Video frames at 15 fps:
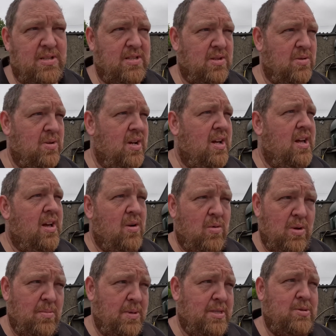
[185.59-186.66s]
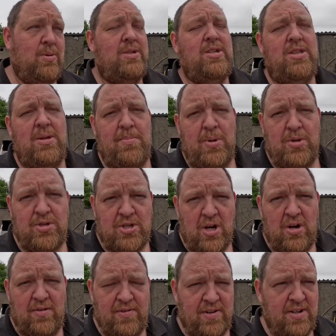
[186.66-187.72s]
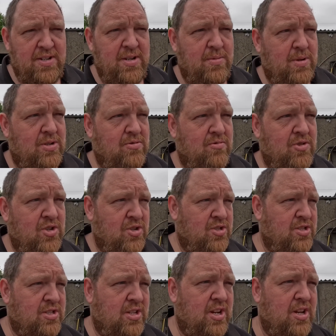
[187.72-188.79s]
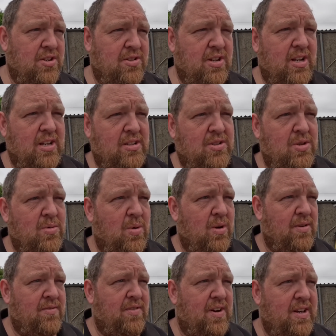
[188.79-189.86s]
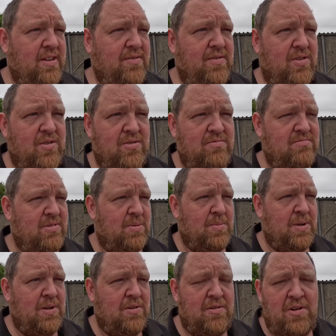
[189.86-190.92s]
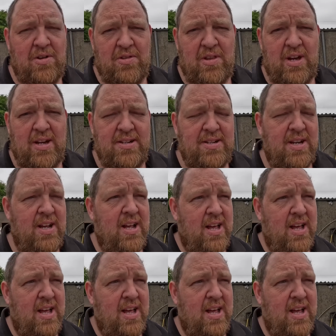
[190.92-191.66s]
So we'll be switching the boost off on it, which reduces it down to like 215 or something around that.